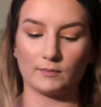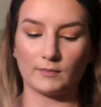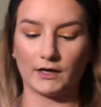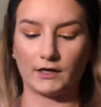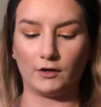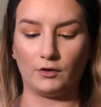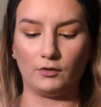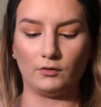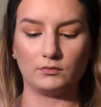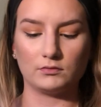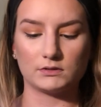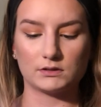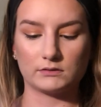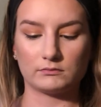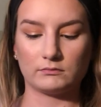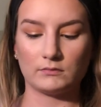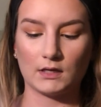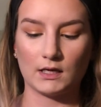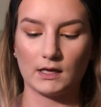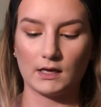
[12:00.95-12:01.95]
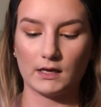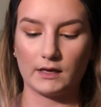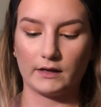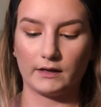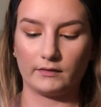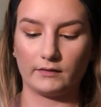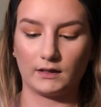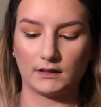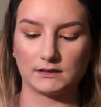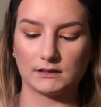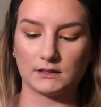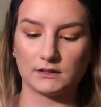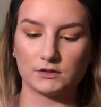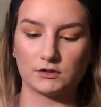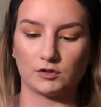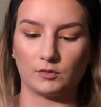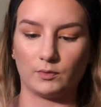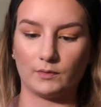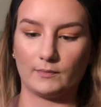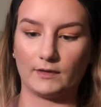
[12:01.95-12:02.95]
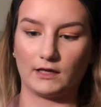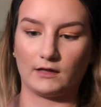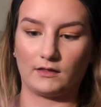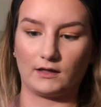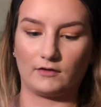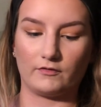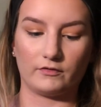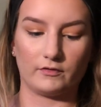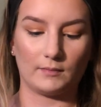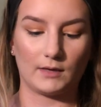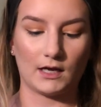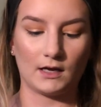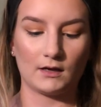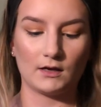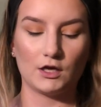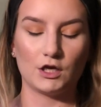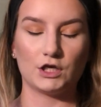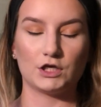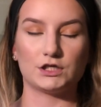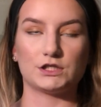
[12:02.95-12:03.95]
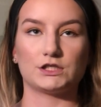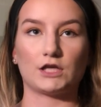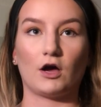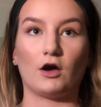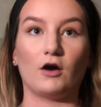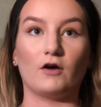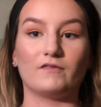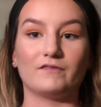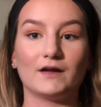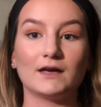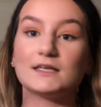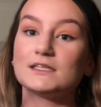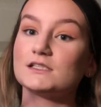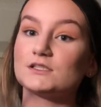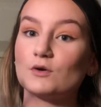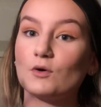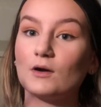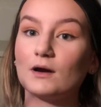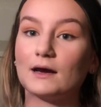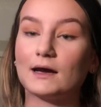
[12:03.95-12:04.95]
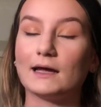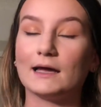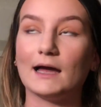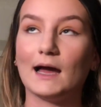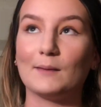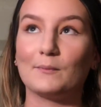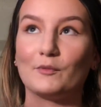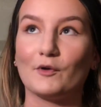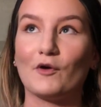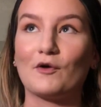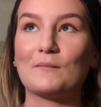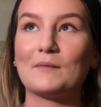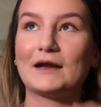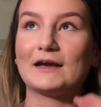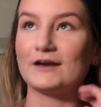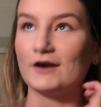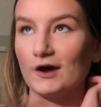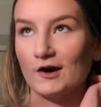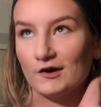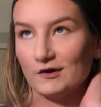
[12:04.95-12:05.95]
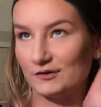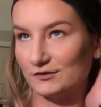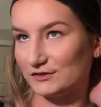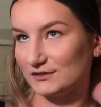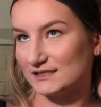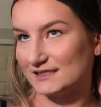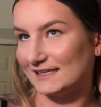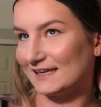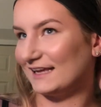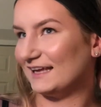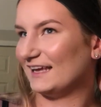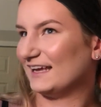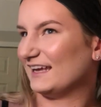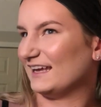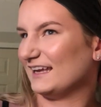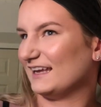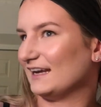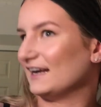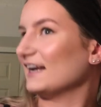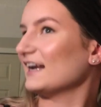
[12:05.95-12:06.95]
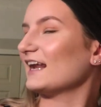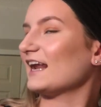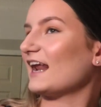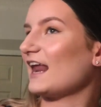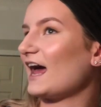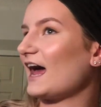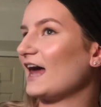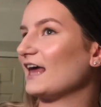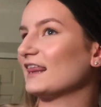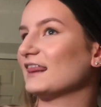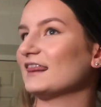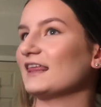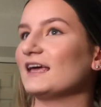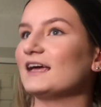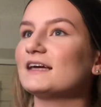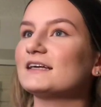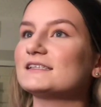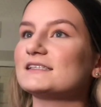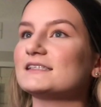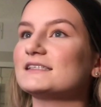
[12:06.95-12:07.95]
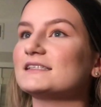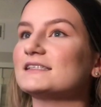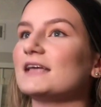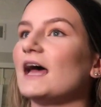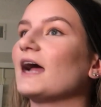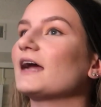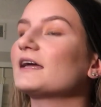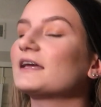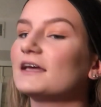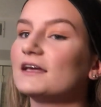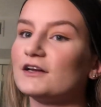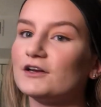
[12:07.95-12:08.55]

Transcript: my nose, and that's like a super big thing for me. So funny story, I broke my nose in, I think fourth